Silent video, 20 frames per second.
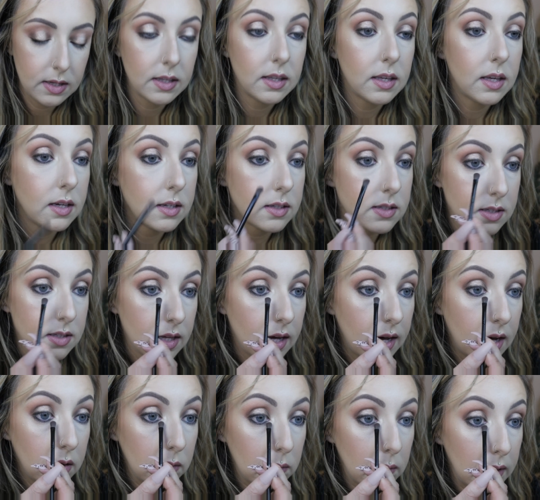kiss
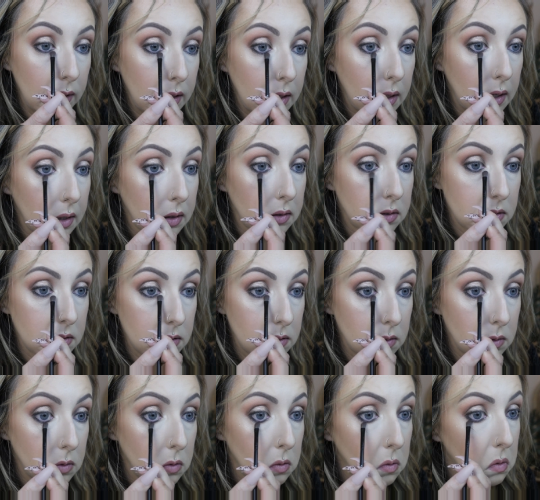that right next
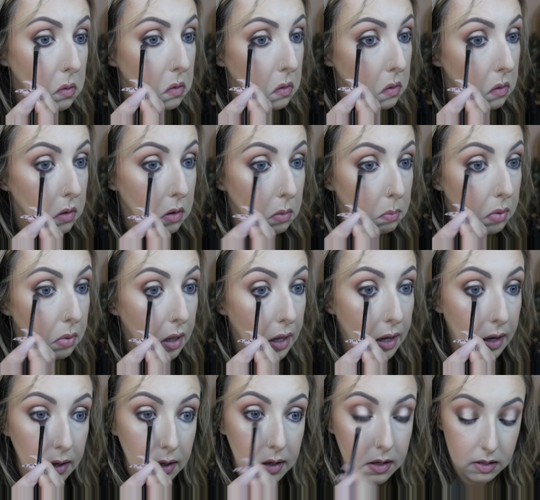to the
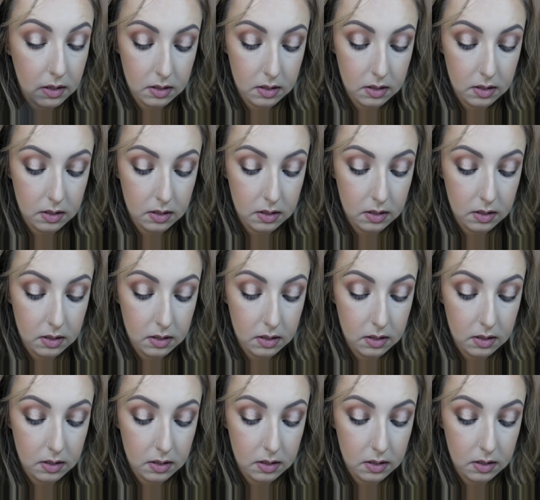black.